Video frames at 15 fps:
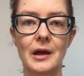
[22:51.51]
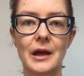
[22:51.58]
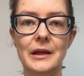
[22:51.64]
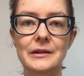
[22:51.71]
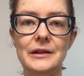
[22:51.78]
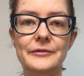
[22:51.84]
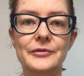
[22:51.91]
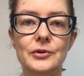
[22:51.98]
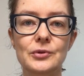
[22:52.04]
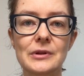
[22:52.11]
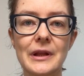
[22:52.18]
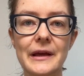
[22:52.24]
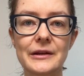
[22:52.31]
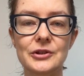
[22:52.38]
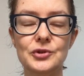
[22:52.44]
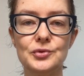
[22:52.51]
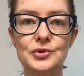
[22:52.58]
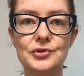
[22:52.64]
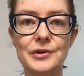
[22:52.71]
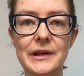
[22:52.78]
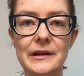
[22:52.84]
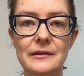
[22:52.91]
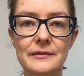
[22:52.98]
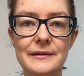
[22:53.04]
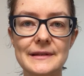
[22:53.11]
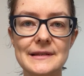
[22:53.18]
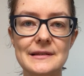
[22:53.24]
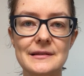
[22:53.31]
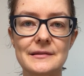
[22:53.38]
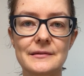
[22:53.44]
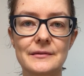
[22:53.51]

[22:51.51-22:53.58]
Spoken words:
And if you'd like to train this